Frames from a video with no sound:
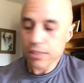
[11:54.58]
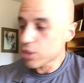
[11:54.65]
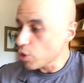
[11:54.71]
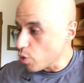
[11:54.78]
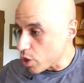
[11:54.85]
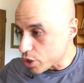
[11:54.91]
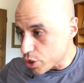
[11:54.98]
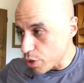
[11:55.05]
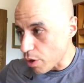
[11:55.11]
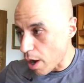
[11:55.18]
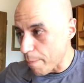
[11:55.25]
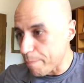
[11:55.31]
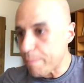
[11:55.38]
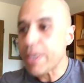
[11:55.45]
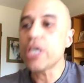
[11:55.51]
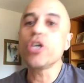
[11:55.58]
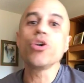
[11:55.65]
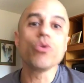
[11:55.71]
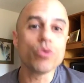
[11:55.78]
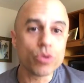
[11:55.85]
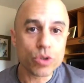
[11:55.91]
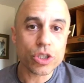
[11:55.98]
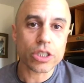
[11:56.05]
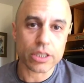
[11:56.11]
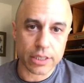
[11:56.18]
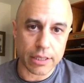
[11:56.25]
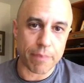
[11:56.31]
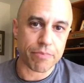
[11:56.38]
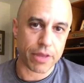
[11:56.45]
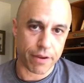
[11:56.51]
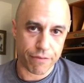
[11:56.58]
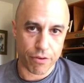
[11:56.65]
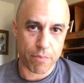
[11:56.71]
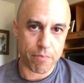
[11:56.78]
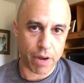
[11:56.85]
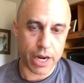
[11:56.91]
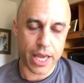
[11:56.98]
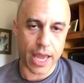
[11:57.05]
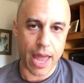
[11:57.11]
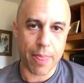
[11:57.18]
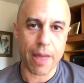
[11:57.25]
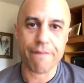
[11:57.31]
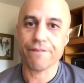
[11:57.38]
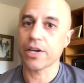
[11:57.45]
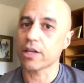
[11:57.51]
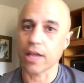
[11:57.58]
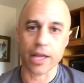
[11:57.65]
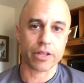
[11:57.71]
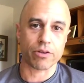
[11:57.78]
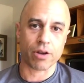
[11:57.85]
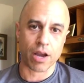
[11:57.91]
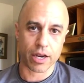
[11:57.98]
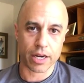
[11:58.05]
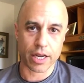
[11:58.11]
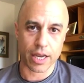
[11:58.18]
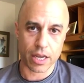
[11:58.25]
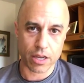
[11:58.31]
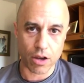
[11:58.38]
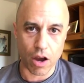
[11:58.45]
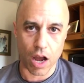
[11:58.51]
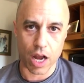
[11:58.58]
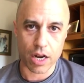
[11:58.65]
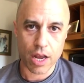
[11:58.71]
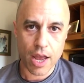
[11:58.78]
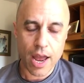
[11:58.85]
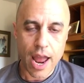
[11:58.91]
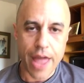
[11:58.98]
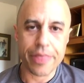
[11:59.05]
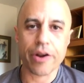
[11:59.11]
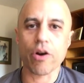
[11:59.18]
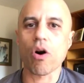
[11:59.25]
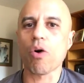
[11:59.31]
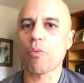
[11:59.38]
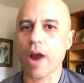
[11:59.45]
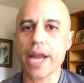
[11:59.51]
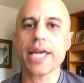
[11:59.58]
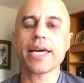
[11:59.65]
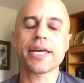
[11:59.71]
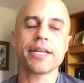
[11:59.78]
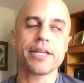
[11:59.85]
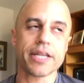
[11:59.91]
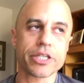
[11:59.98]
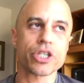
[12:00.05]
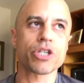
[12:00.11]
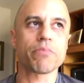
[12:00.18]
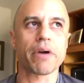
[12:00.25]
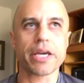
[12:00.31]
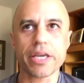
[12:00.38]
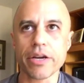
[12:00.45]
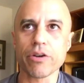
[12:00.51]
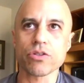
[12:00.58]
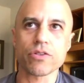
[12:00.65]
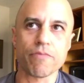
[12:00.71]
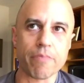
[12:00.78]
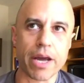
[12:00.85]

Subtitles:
to abuse something for money and they feel like they're not going to get caught, and they're already conditioned by years of